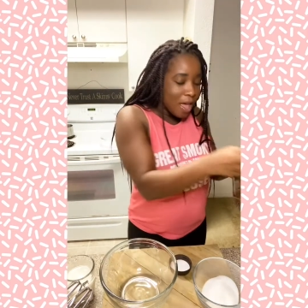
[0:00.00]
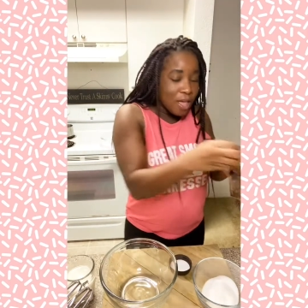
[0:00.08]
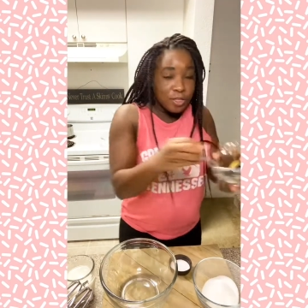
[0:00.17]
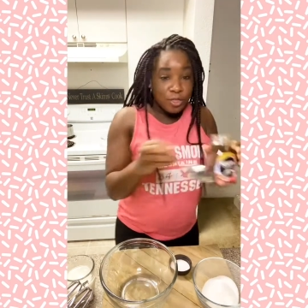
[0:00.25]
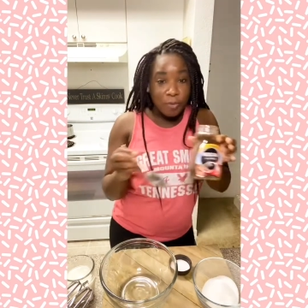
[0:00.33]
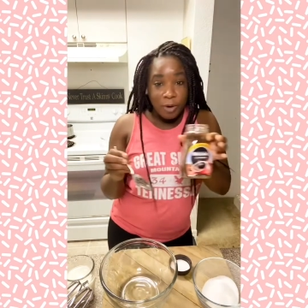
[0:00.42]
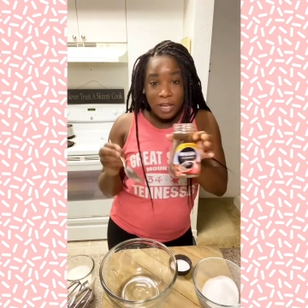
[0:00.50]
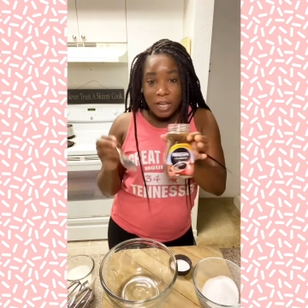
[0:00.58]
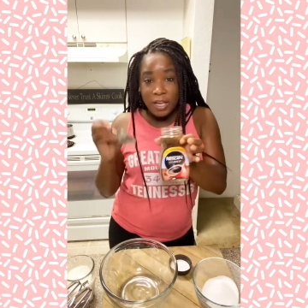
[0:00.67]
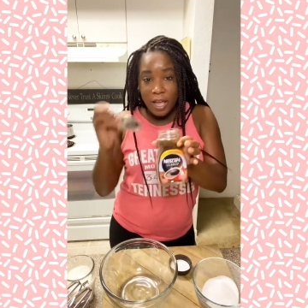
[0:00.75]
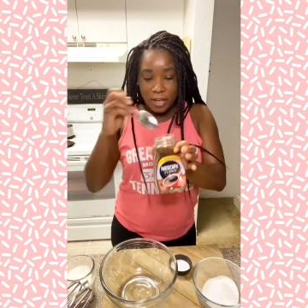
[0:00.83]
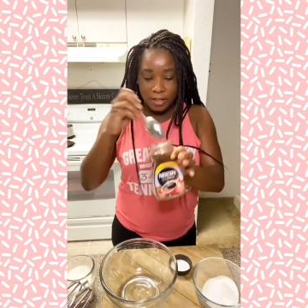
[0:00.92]

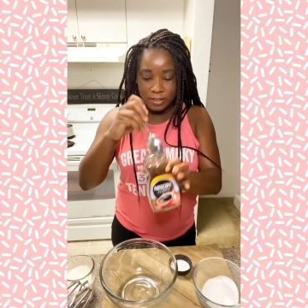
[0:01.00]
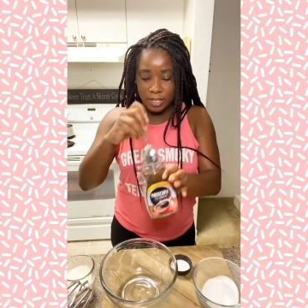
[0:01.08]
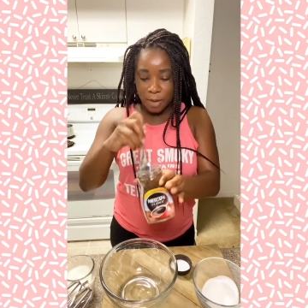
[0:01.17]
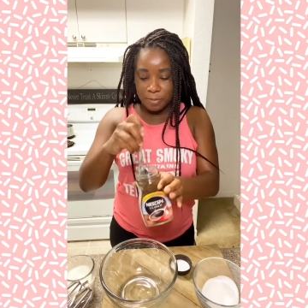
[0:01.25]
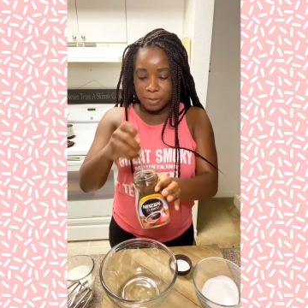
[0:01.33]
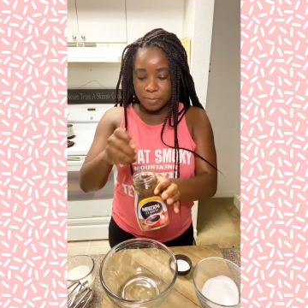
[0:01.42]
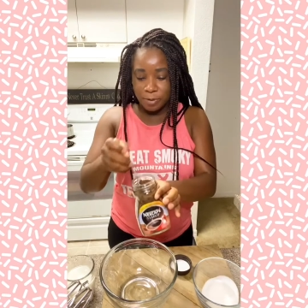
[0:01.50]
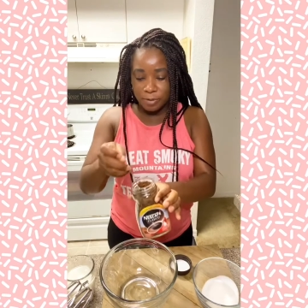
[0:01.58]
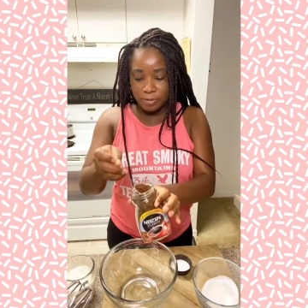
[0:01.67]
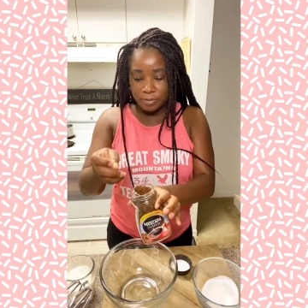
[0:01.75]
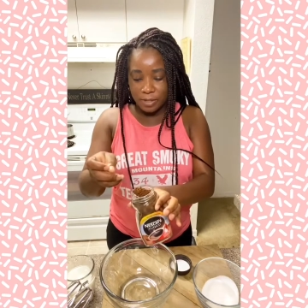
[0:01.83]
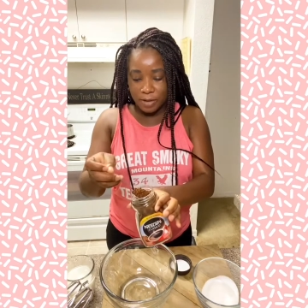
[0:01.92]
3
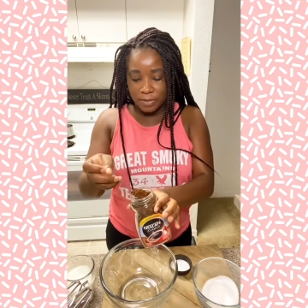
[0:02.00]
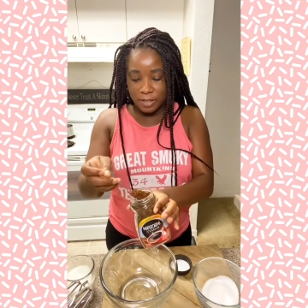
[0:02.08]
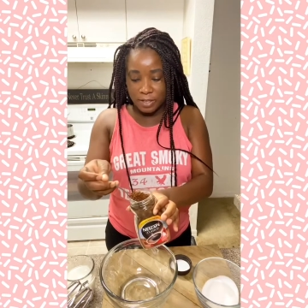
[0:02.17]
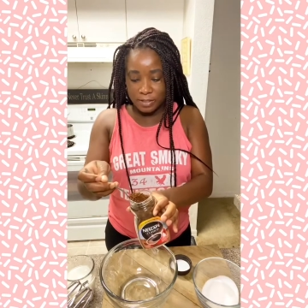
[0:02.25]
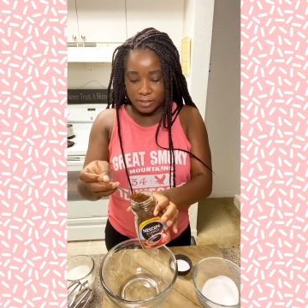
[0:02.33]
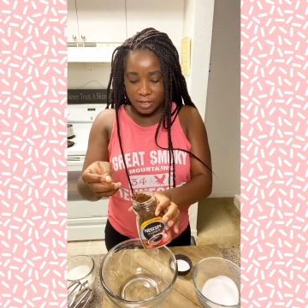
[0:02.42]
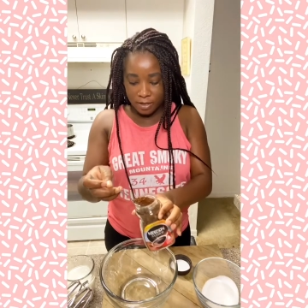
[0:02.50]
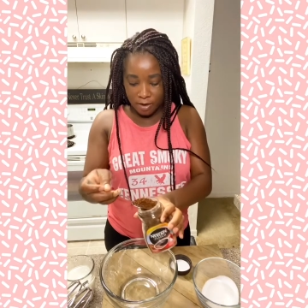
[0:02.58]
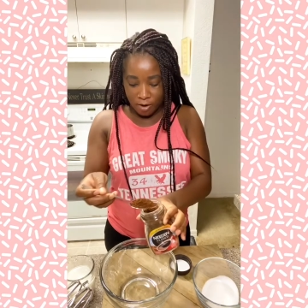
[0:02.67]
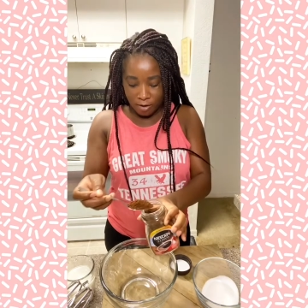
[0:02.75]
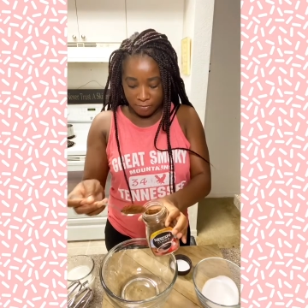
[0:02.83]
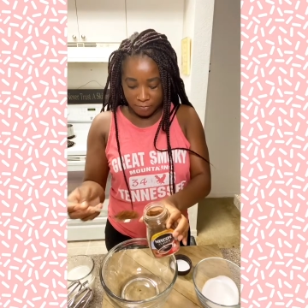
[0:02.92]
tablespoons of the instant
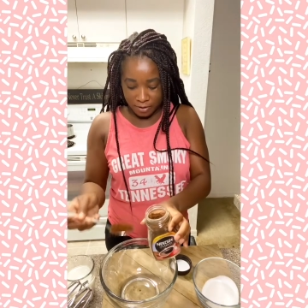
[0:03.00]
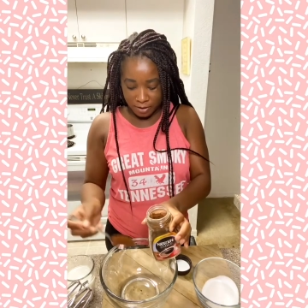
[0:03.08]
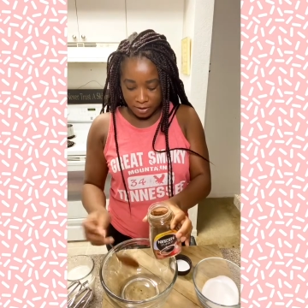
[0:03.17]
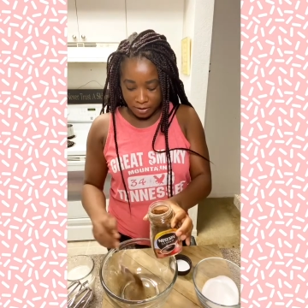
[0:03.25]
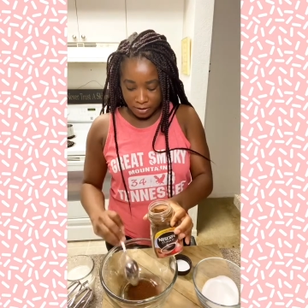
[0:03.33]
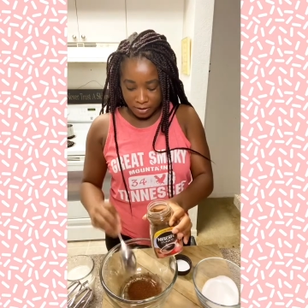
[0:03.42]
coffee.